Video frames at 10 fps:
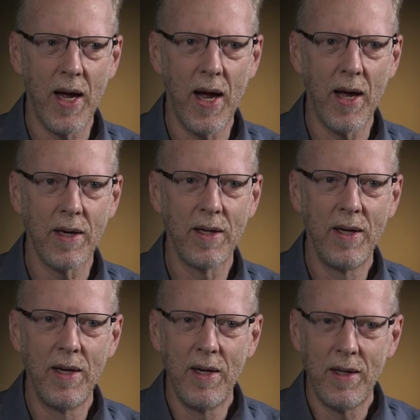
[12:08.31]
at
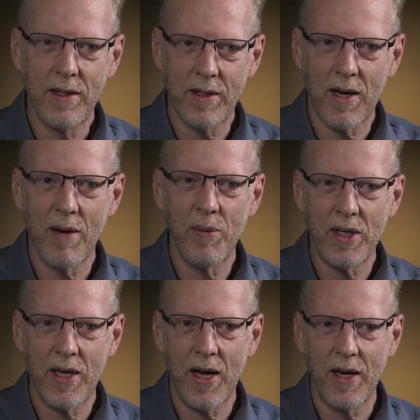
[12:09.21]
the time
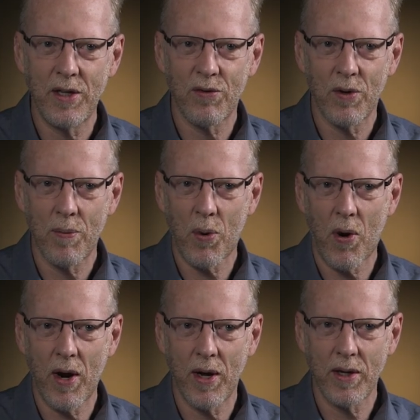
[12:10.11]
it takes for a
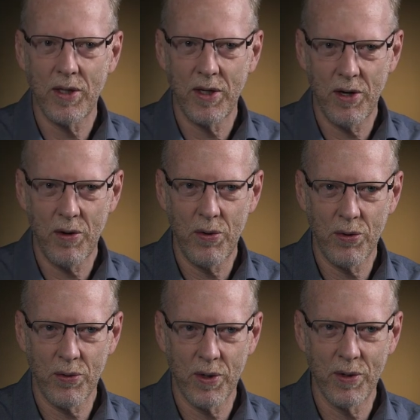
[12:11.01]
product to go
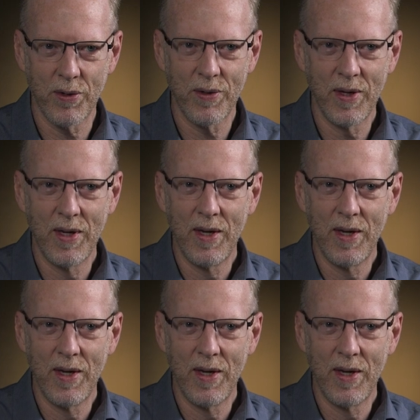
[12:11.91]
through